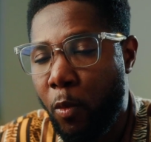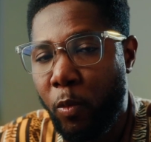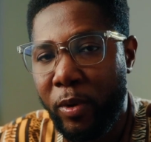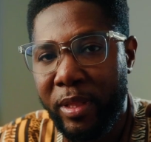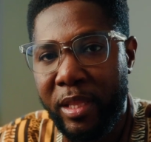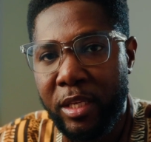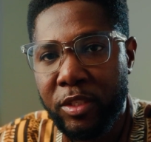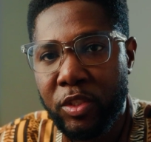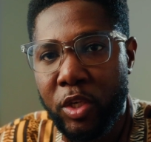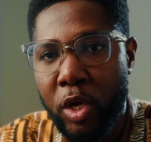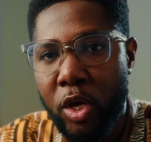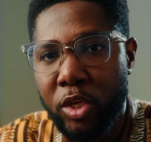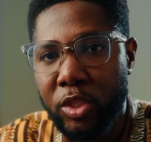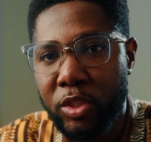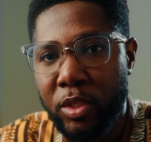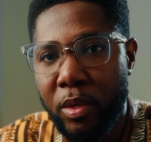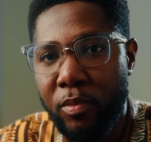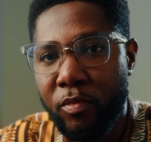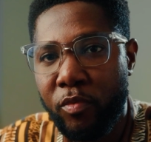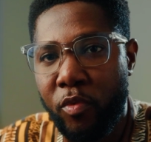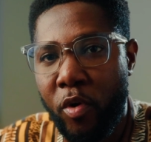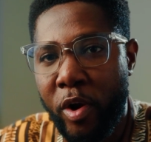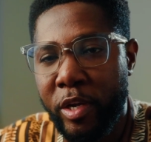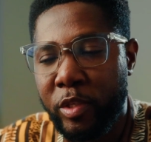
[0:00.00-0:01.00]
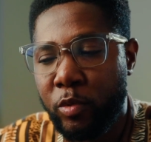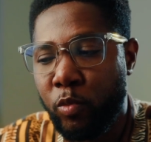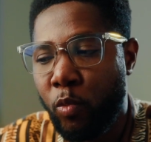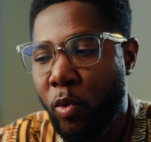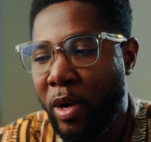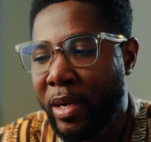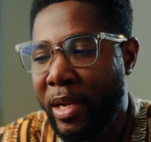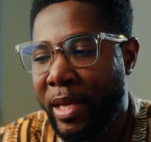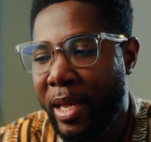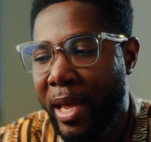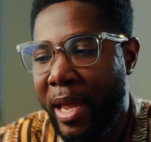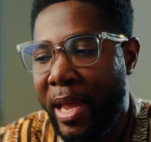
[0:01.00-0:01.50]
And with this custom voice,
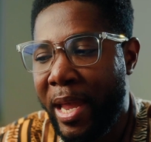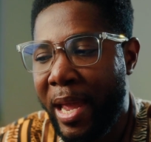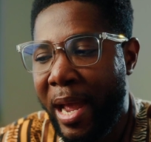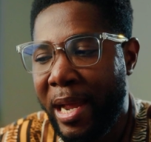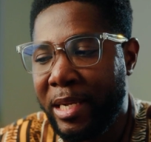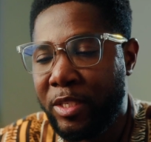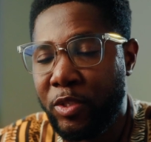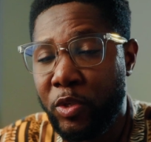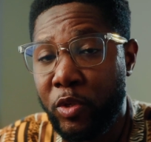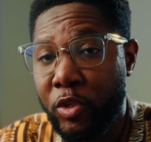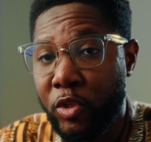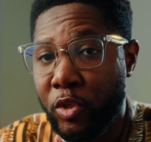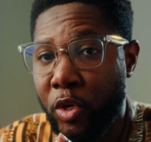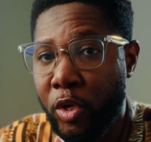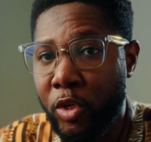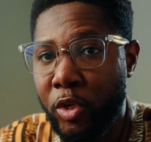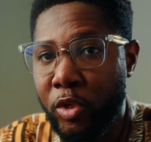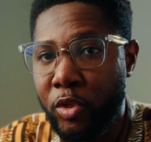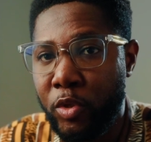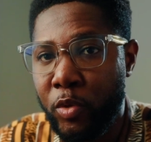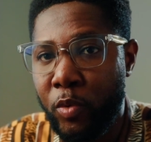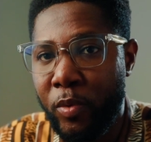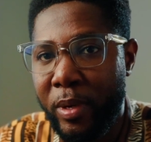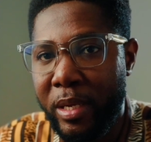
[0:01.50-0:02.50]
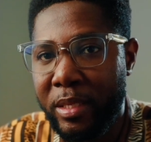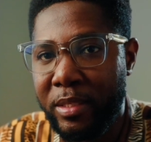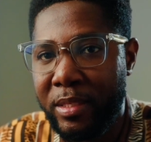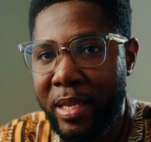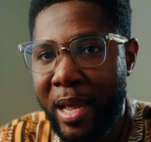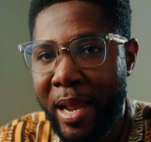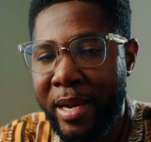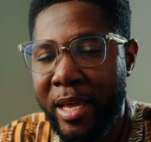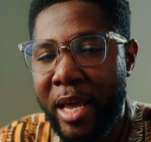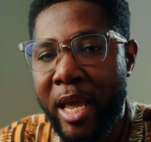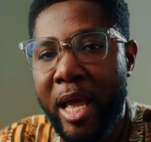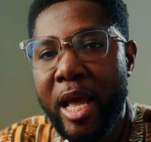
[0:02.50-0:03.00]
what the AI tool is going to do is
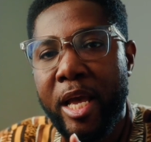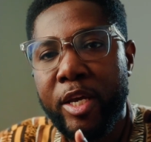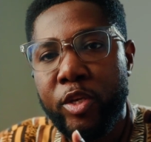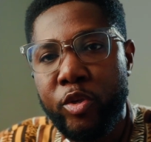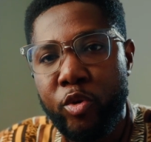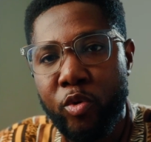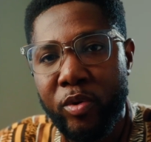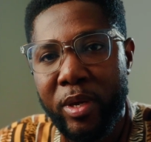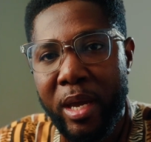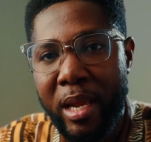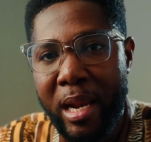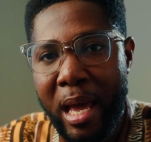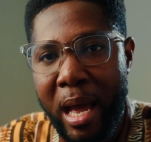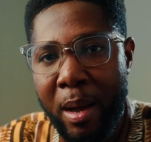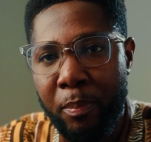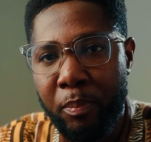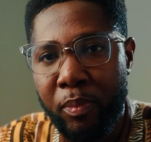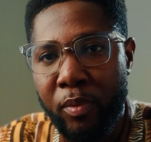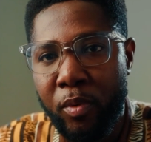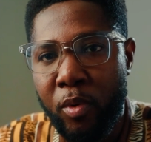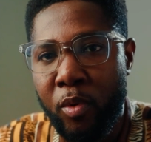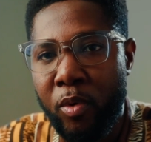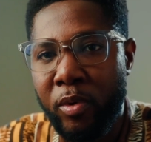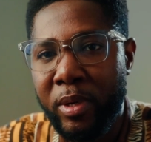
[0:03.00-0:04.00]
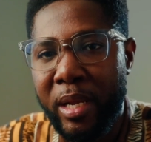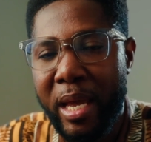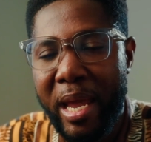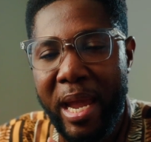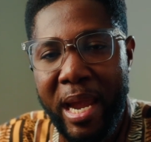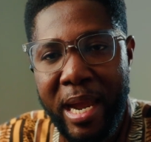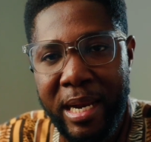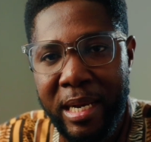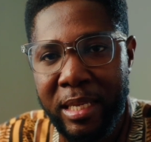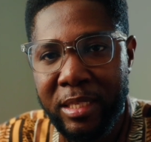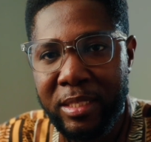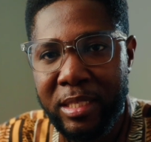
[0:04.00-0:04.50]
that you can upload
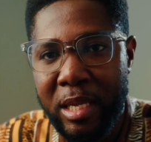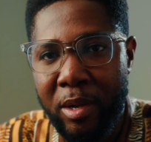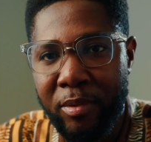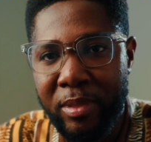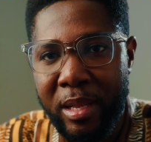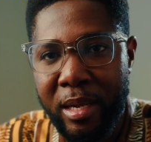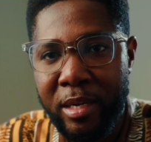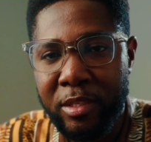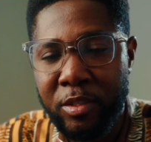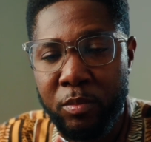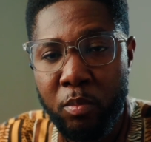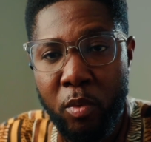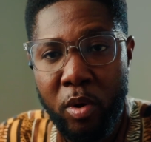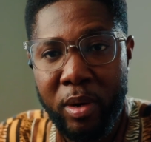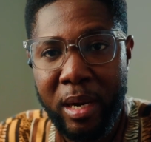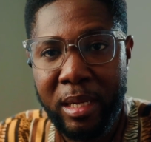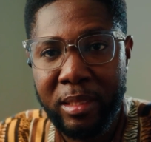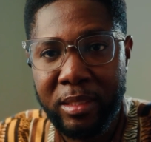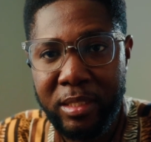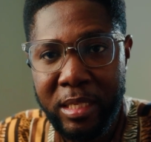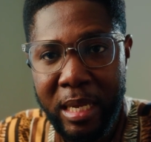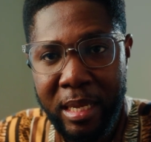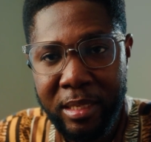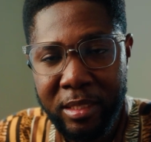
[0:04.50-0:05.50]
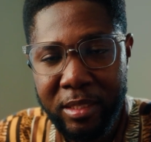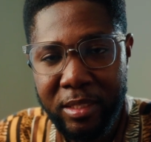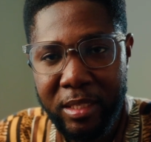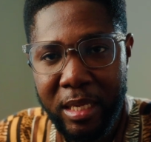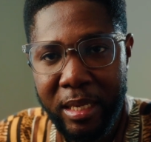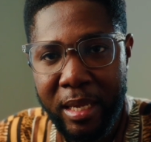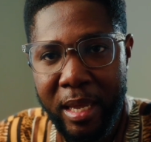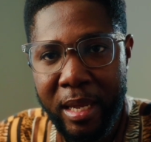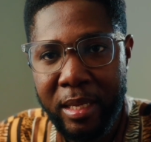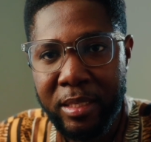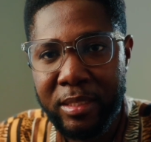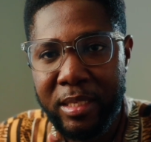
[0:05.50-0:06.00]
any sound that is more than 10
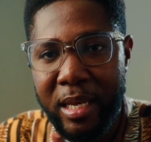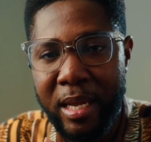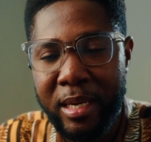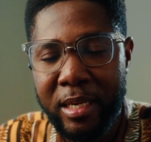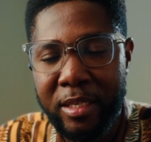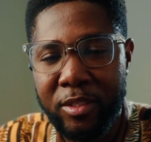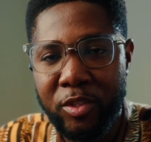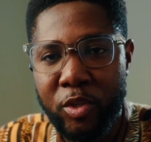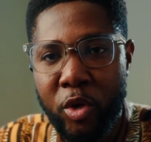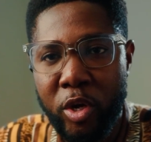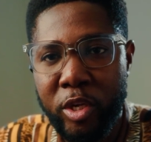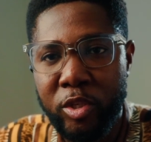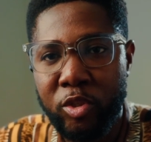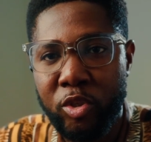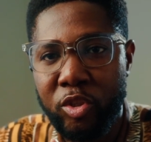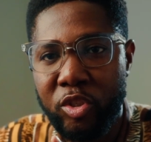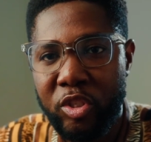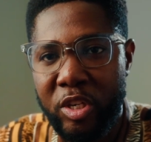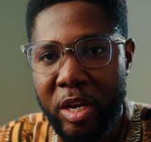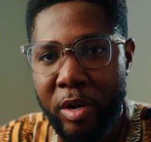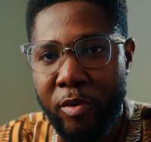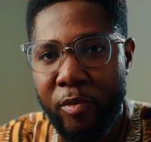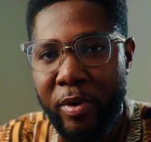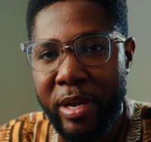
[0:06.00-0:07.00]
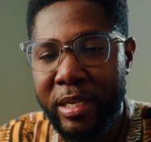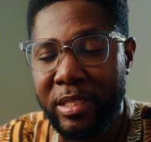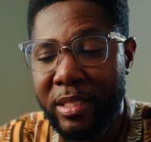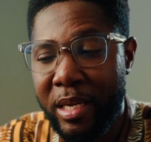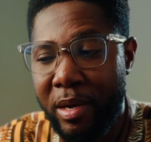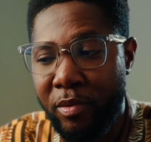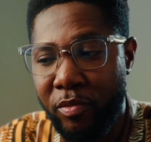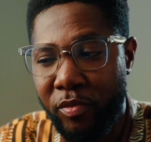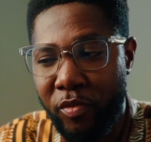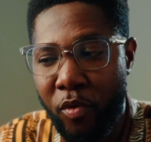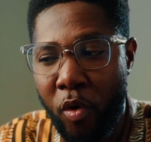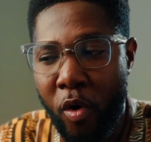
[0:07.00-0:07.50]
seconds and it's going to generate
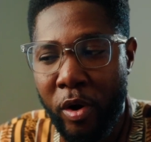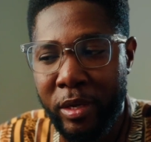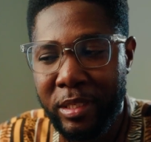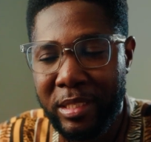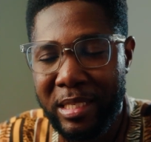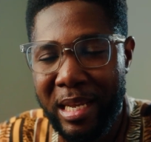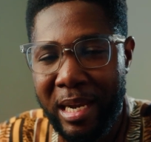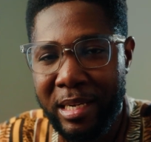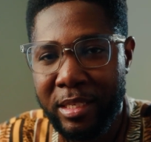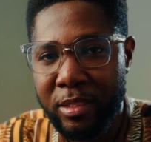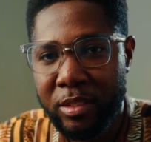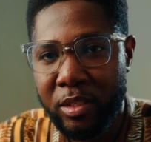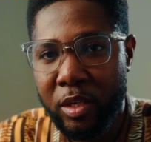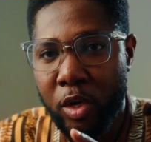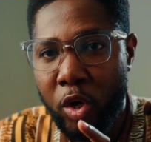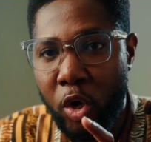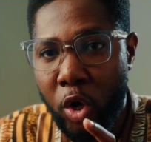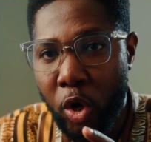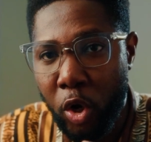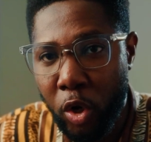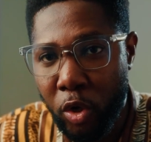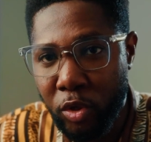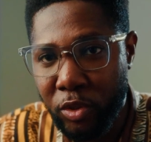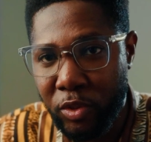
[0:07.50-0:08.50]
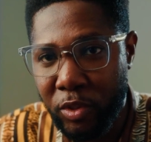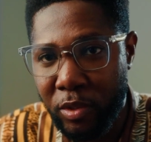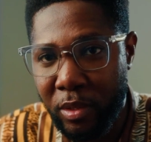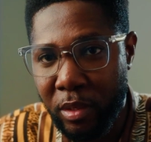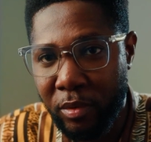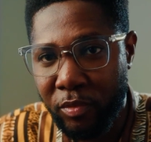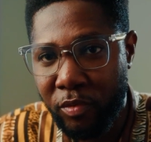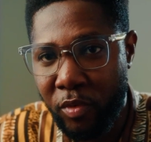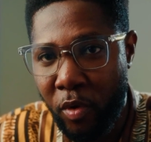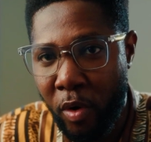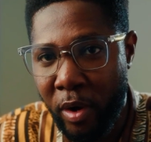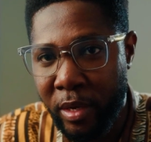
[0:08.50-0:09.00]
a voice that is close to
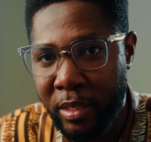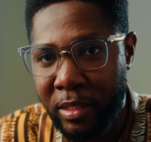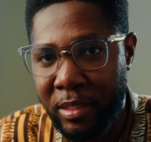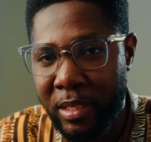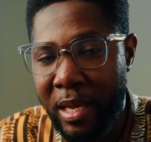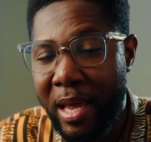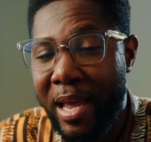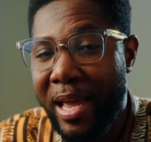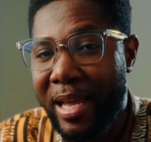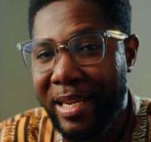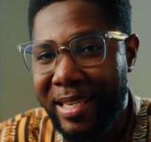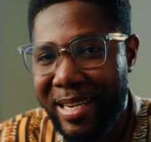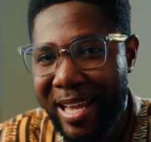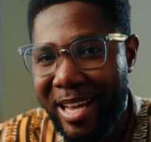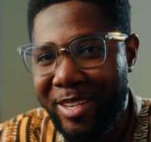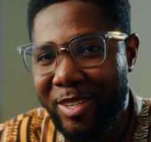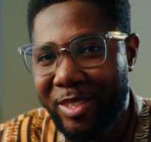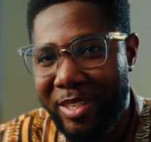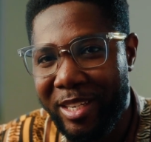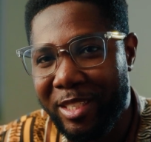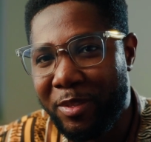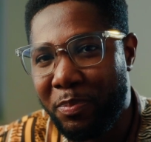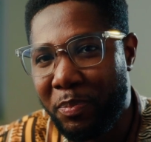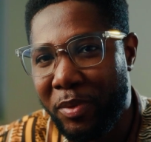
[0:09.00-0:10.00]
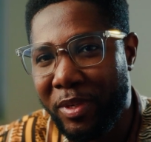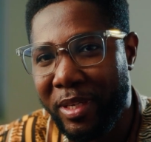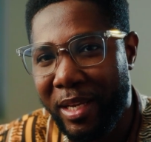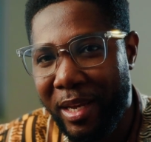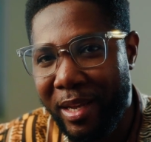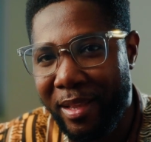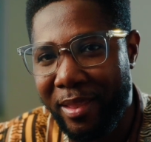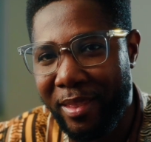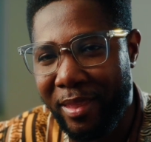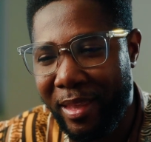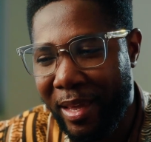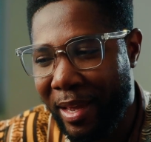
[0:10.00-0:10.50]
the voice that you just put
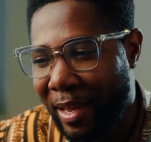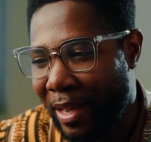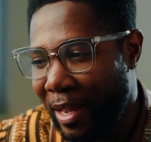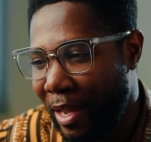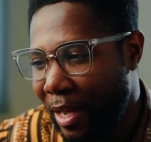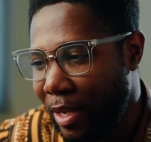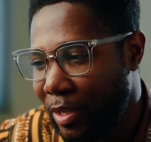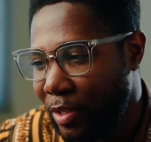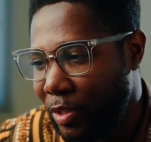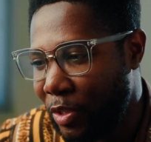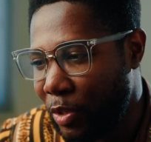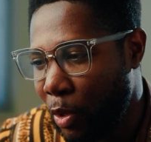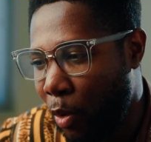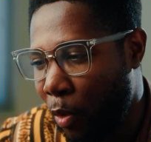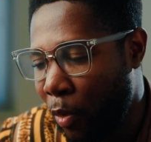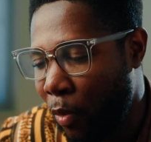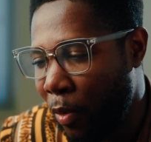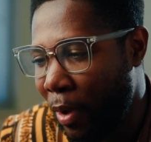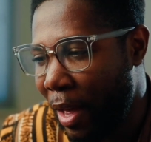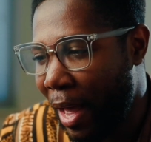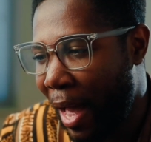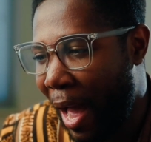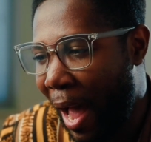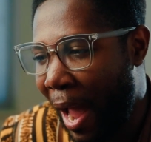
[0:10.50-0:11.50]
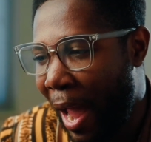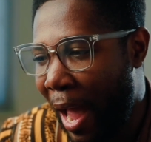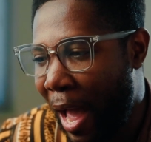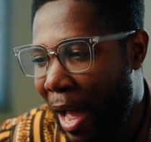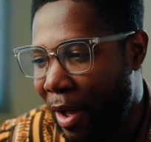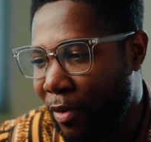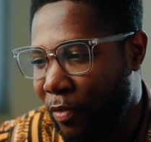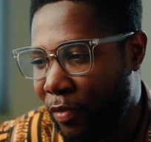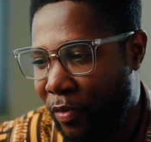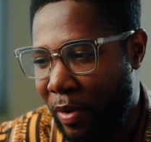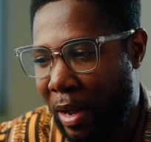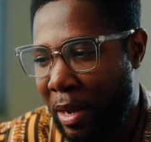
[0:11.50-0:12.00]
in there. So I
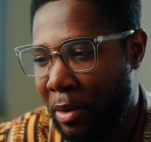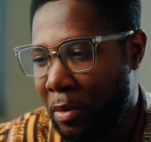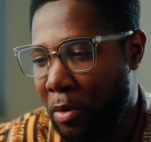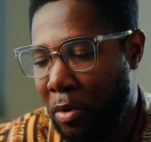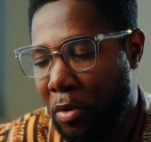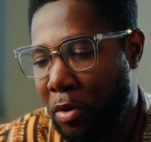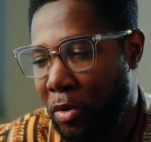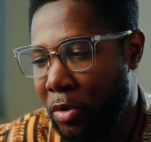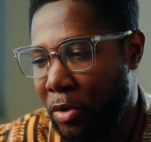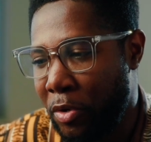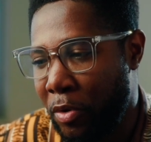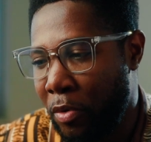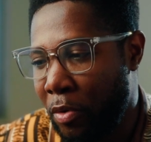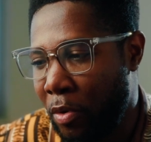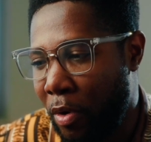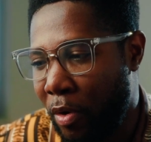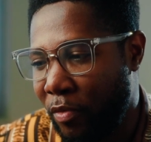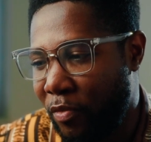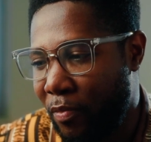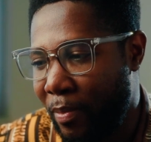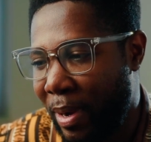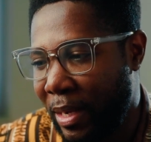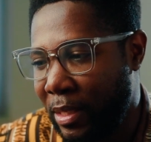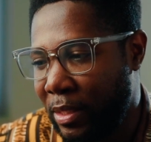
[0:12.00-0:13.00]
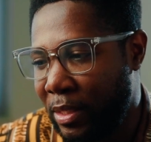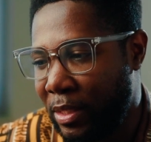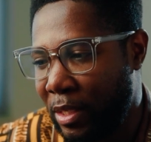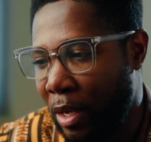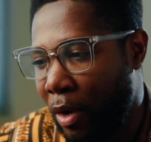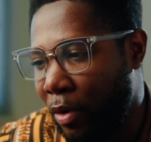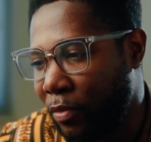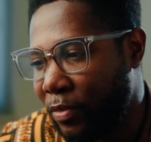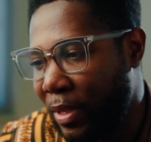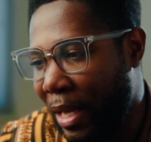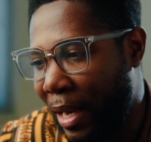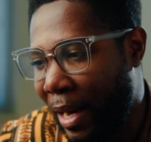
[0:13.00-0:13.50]
have an audio of
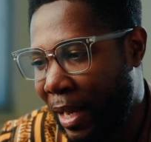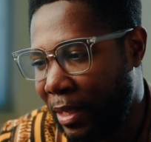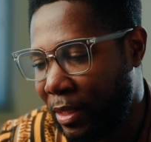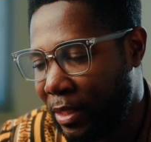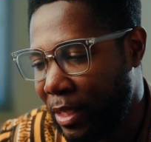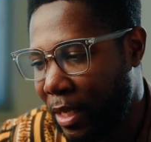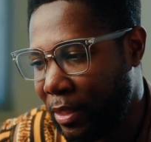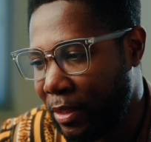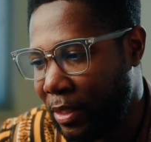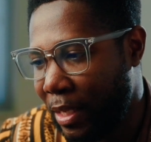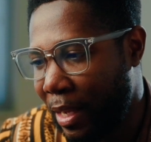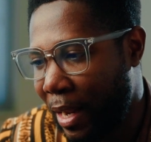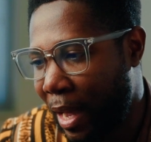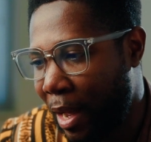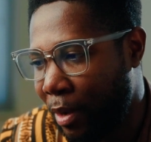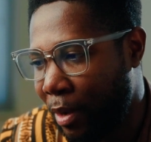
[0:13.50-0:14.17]
myself that I tested